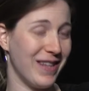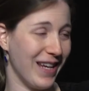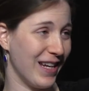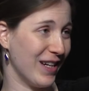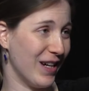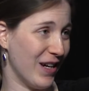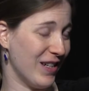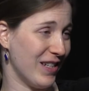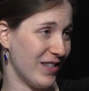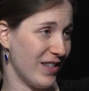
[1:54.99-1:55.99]
thing
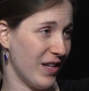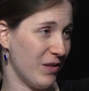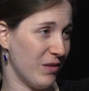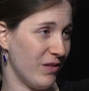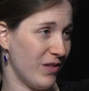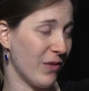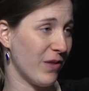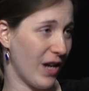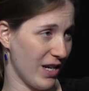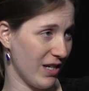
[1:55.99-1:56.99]
is that Jeff
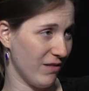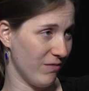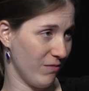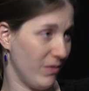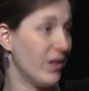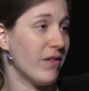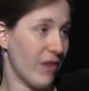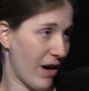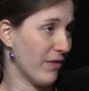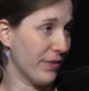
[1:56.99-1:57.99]
and I give
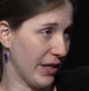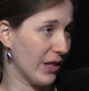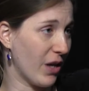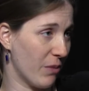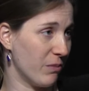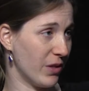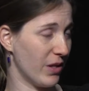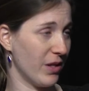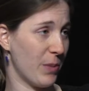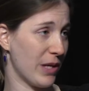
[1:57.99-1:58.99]
half of our income to
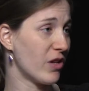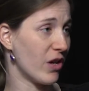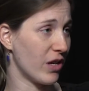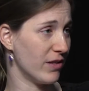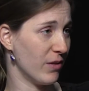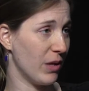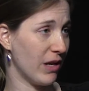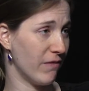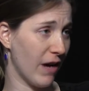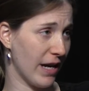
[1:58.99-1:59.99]
the best charities that we
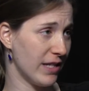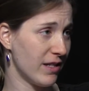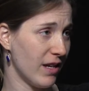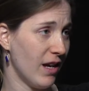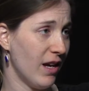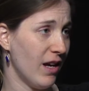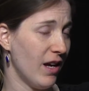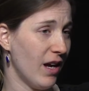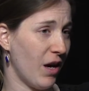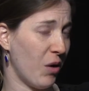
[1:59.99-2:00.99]
can find.
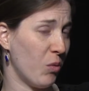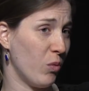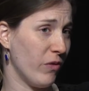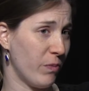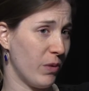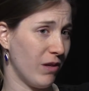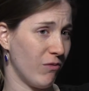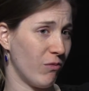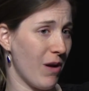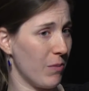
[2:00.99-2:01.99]
We've
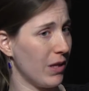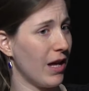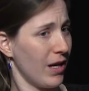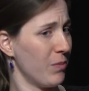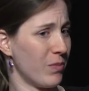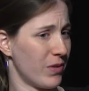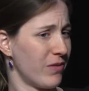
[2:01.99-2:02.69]
been ramping that up